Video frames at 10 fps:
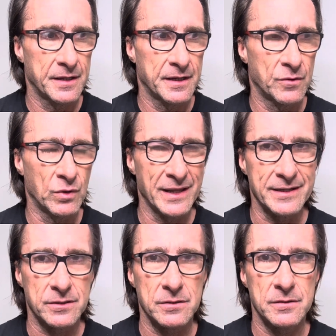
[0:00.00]
uh,
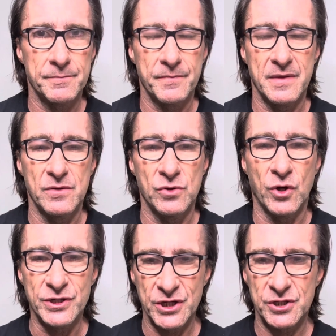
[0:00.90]
relate
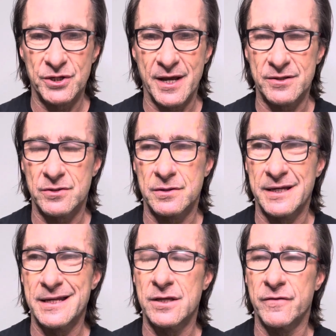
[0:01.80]
digestion as
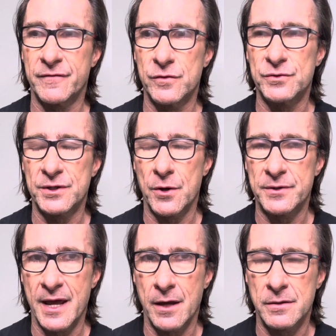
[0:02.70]
getting your food to go
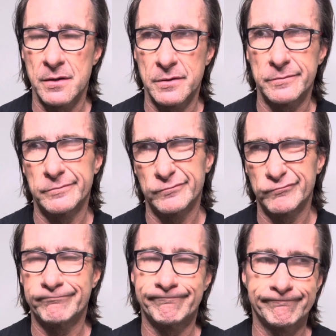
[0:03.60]
down.
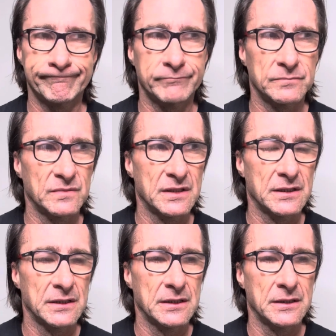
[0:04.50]
Mm.
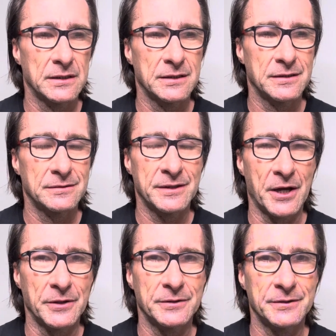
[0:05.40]

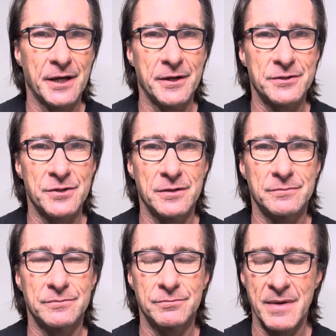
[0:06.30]
No, no, it's not
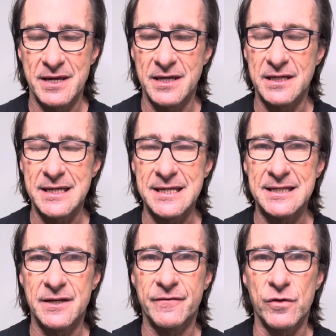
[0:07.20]
making it
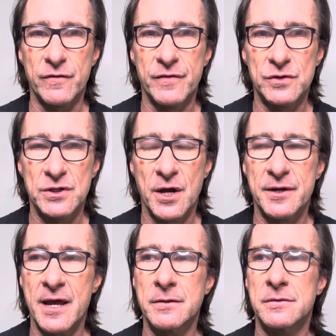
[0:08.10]
easier for your food to go
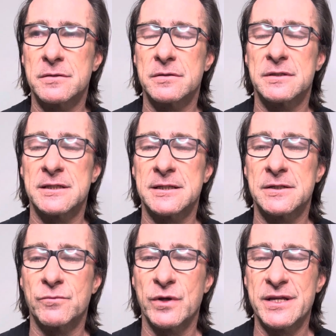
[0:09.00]
down.
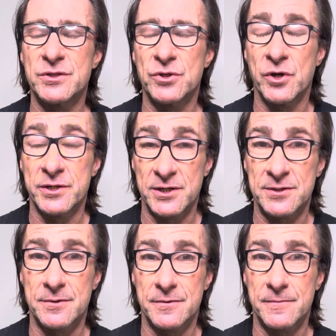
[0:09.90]
Um, we need to
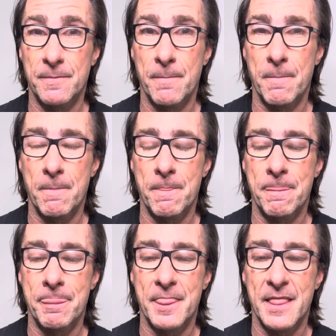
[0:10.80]
digest it,
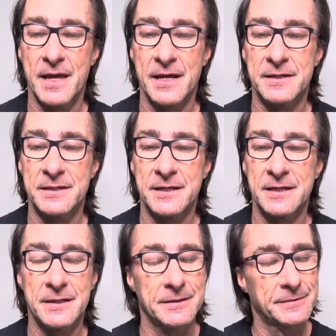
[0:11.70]
and
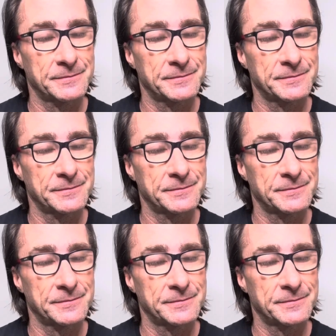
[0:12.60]
uh,